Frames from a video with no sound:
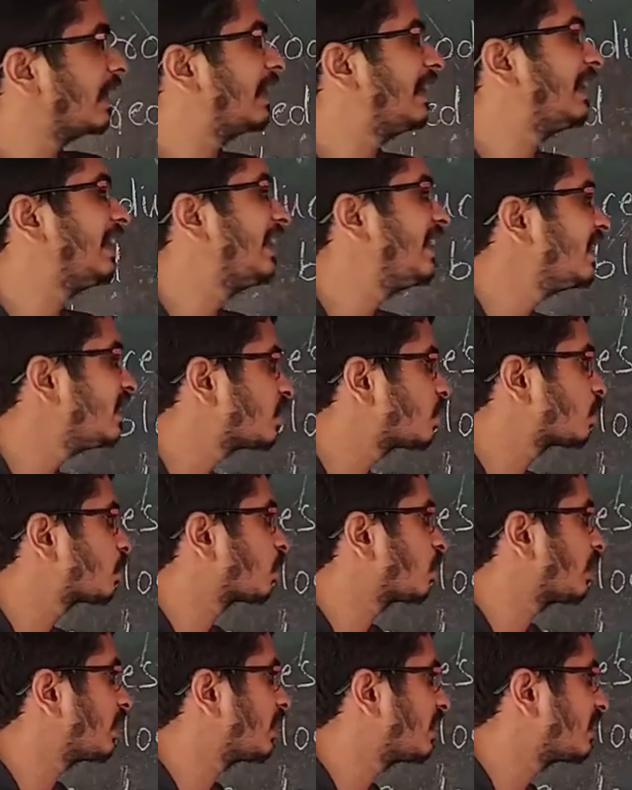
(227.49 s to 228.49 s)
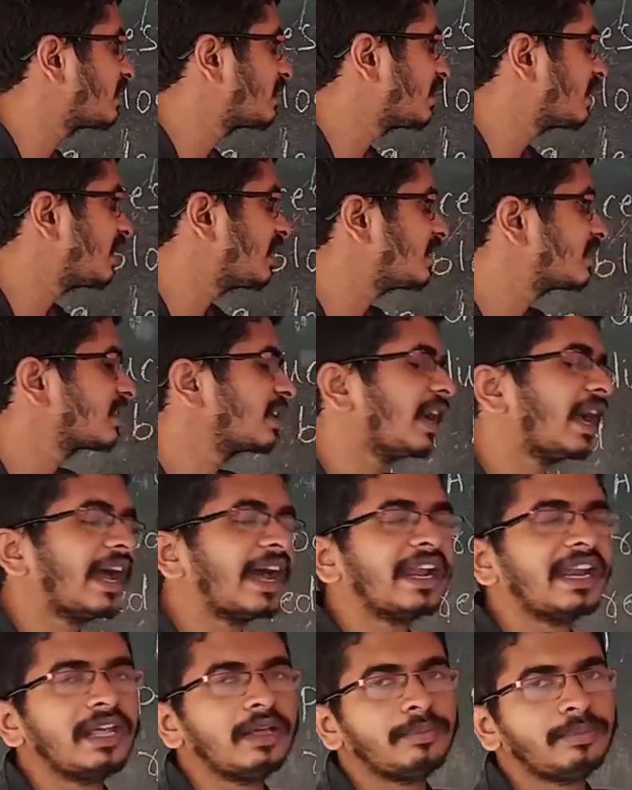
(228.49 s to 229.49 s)
leads to the disease
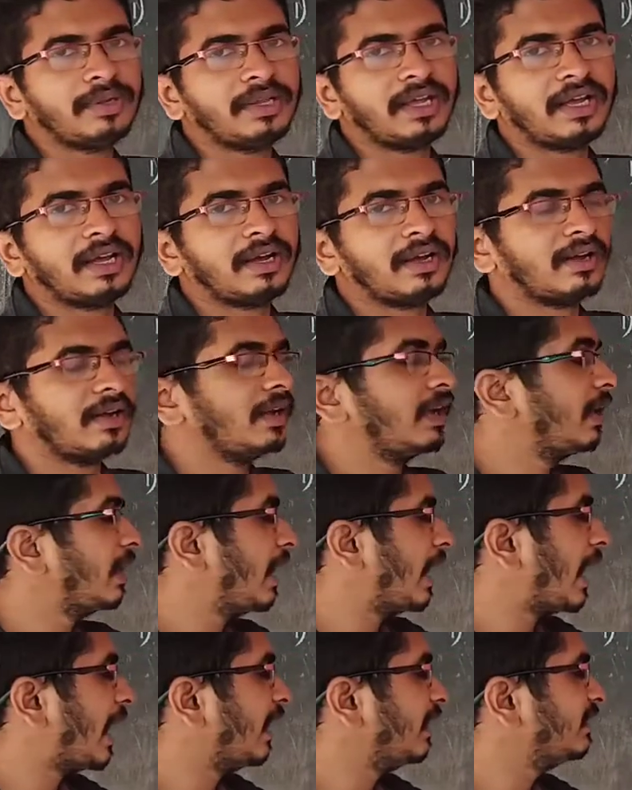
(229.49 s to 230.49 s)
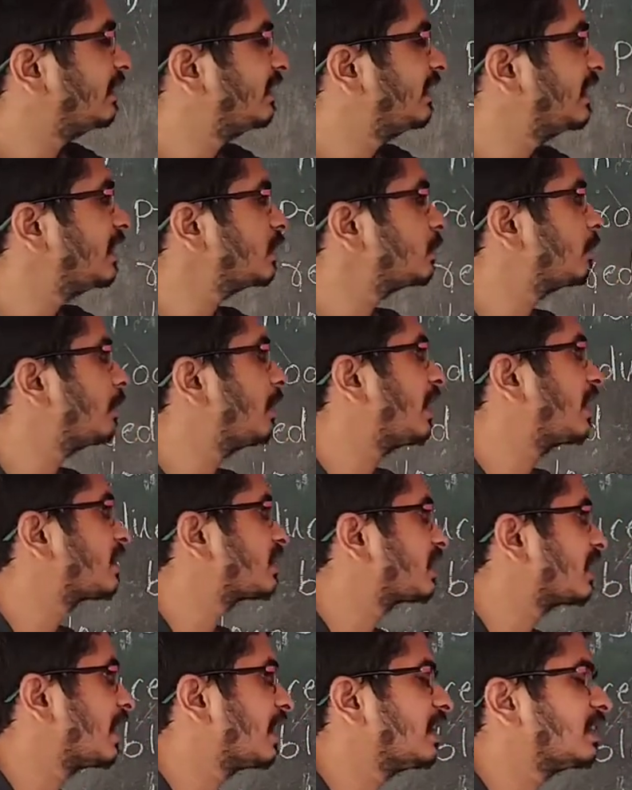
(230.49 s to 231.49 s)
anemia, and these blood
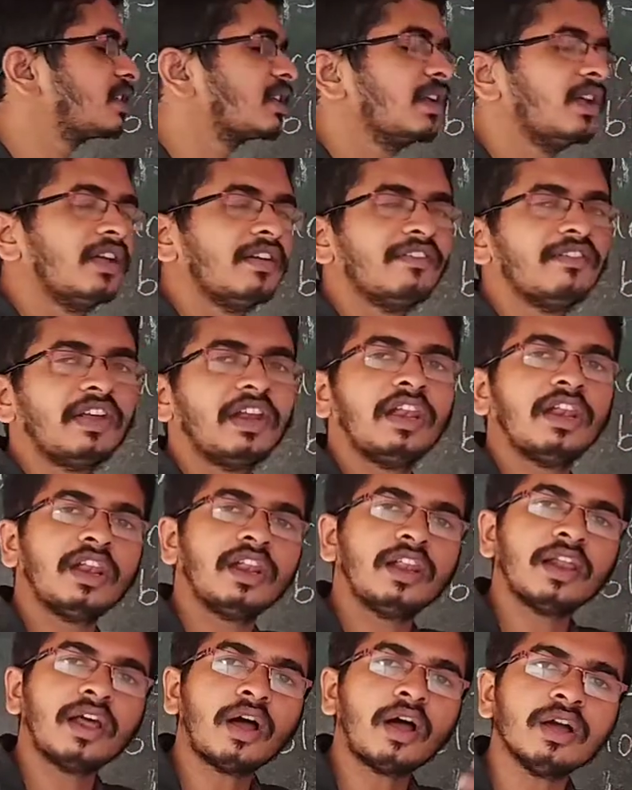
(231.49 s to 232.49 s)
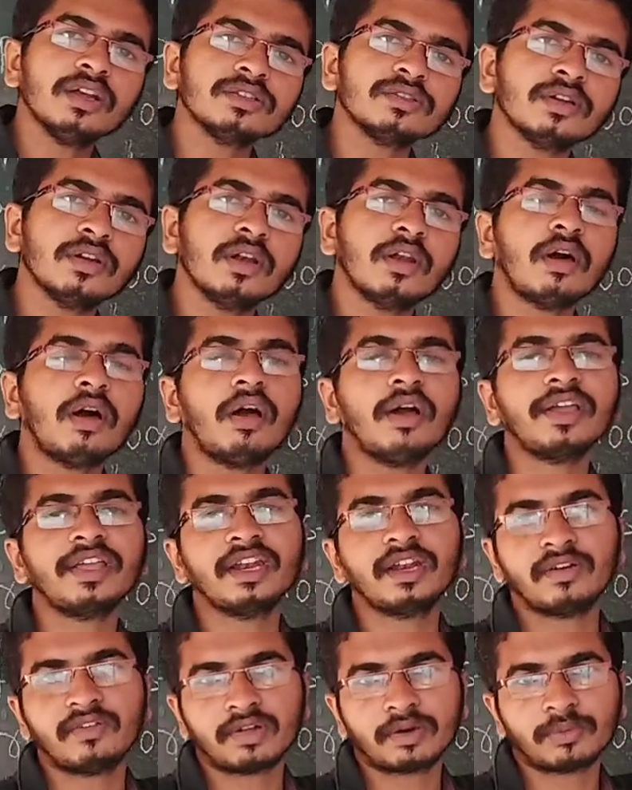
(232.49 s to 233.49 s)
cells will last long in
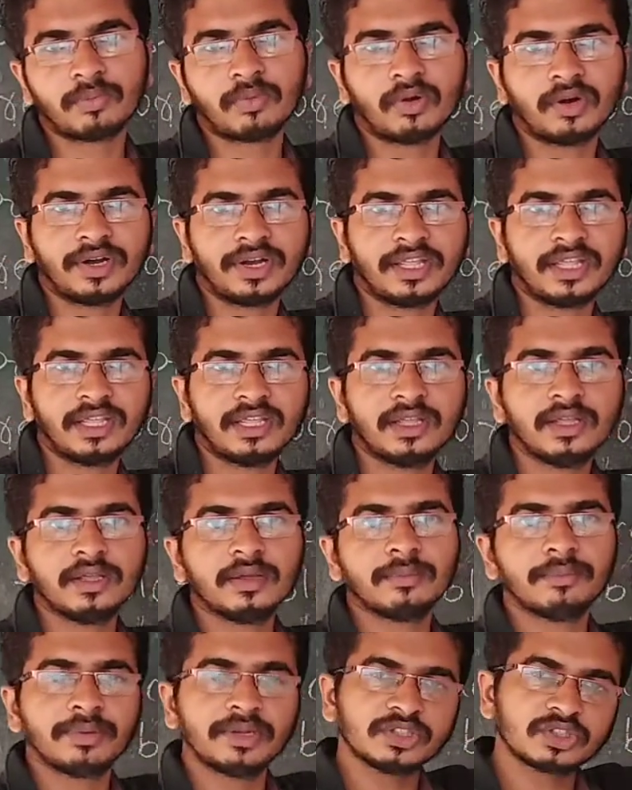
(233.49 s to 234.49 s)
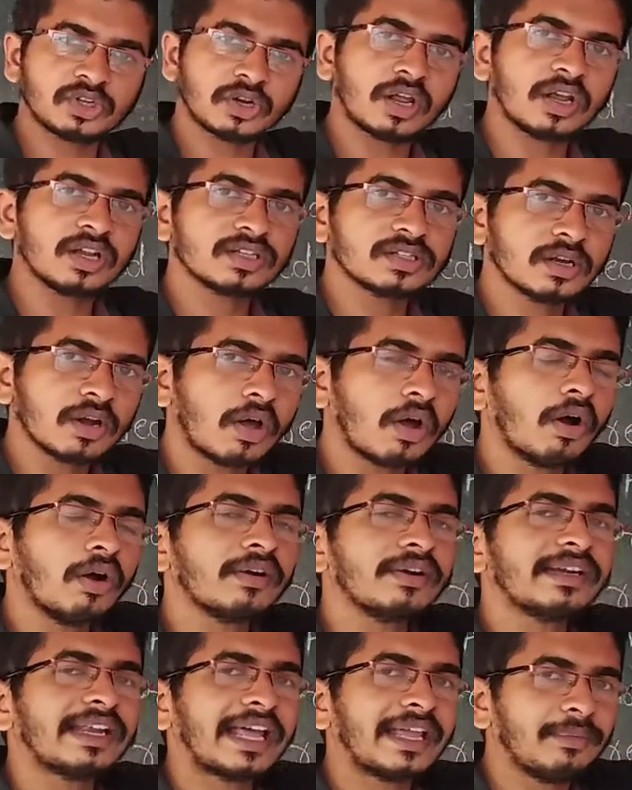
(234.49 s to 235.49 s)
our body, means last
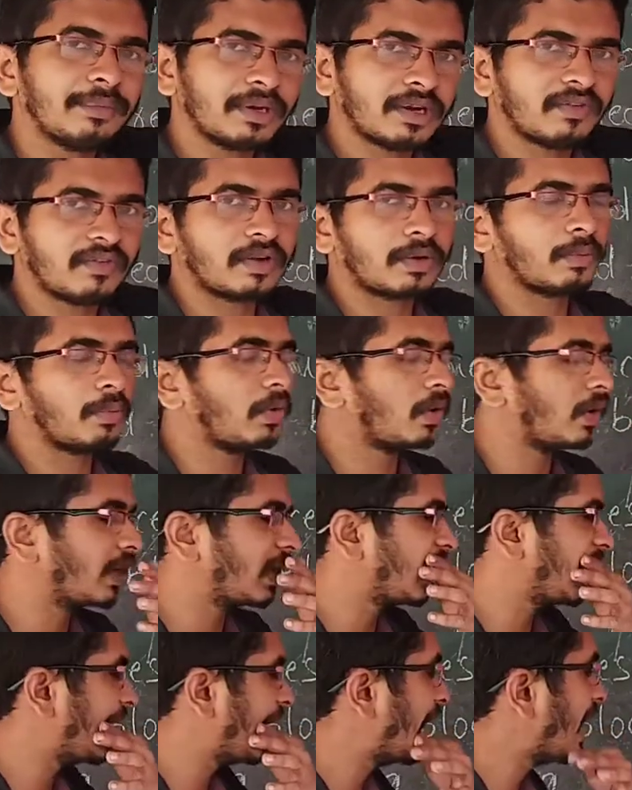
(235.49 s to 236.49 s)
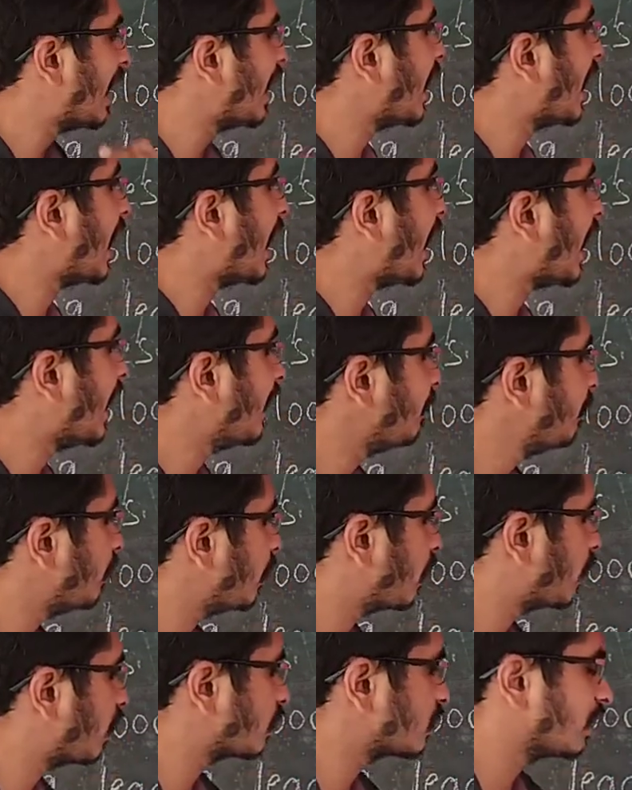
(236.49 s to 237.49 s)
long time in our body, and
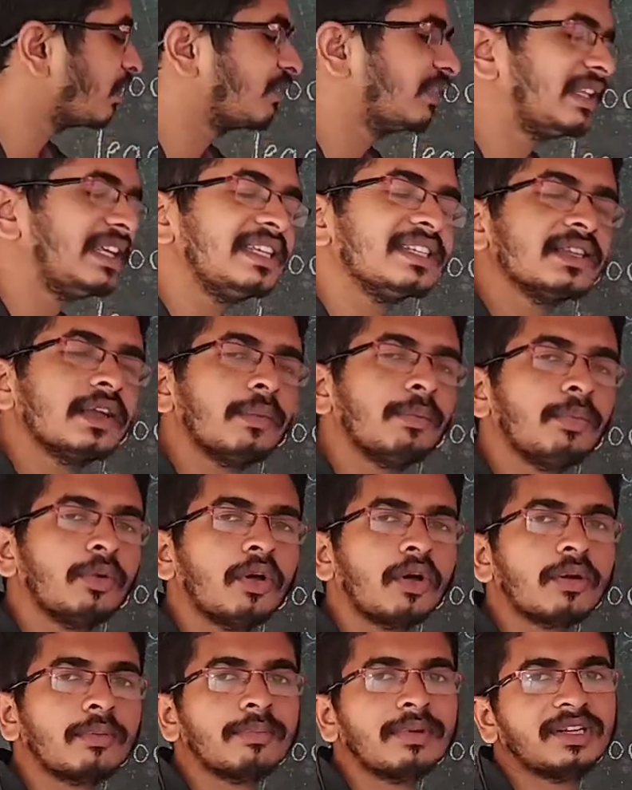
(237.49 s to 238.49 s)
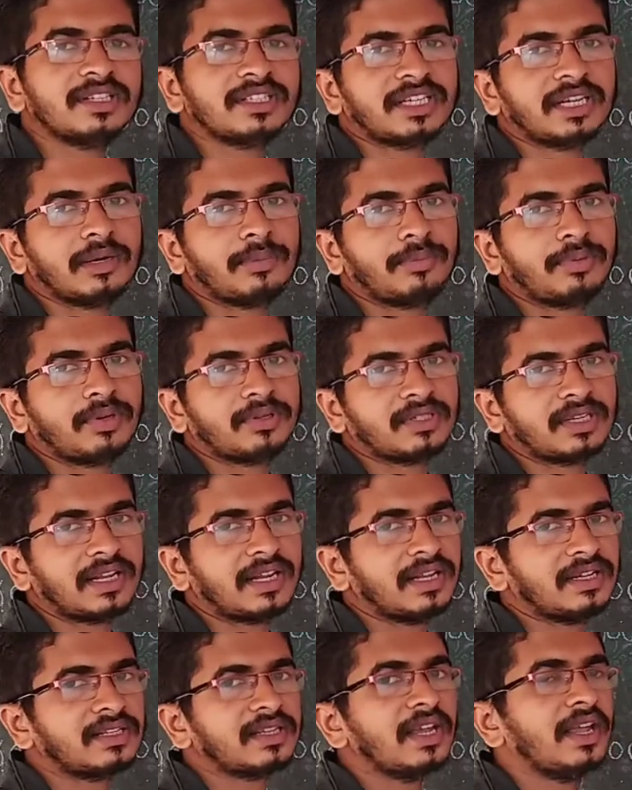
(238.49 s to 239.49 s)
because of these abnormal shaped
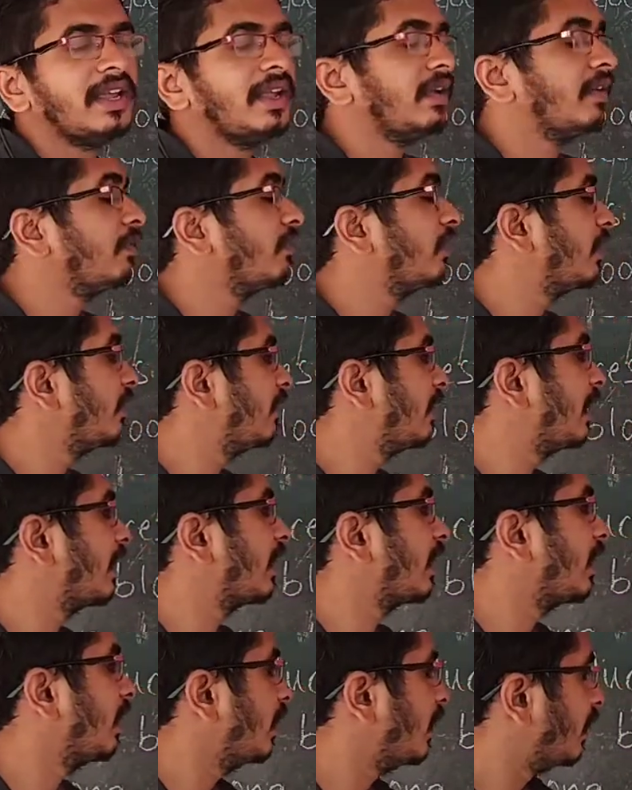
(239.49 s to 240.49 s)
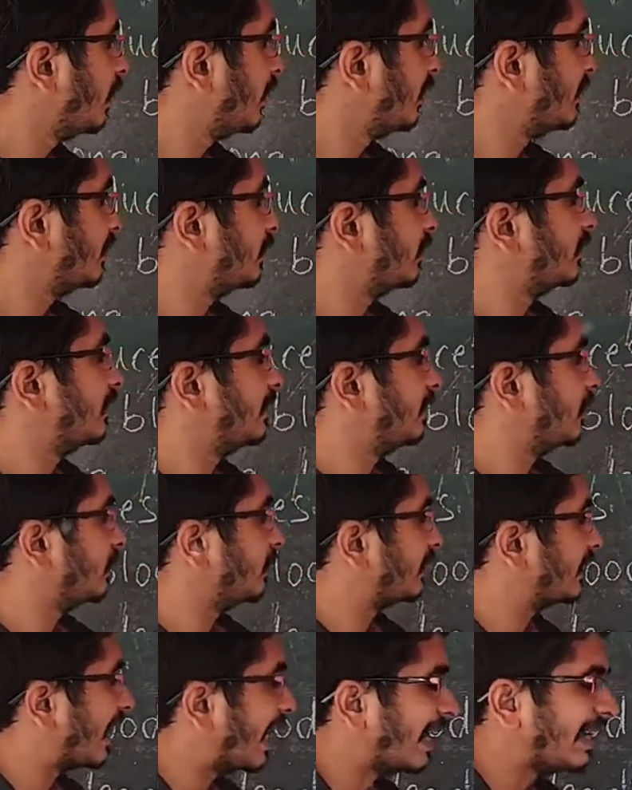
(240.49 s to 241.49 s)
cells we will
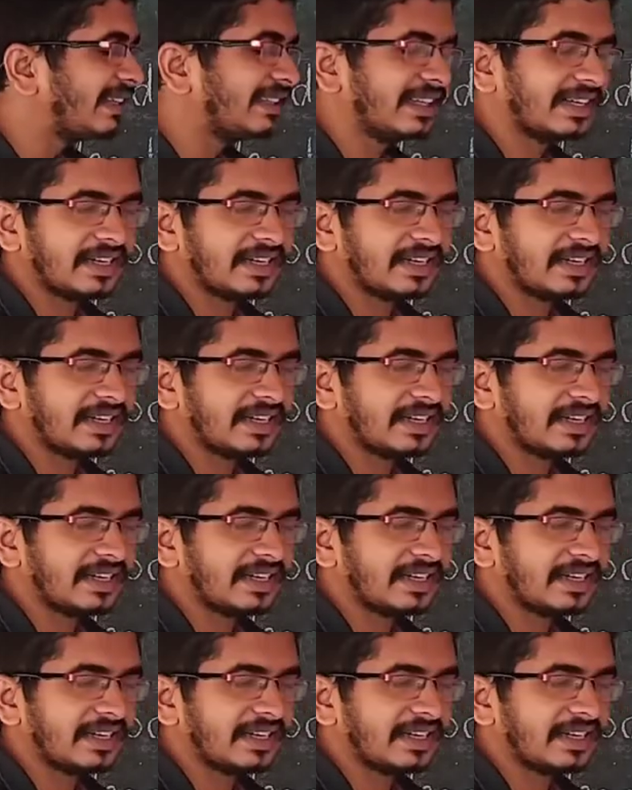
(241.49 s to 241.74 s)
get the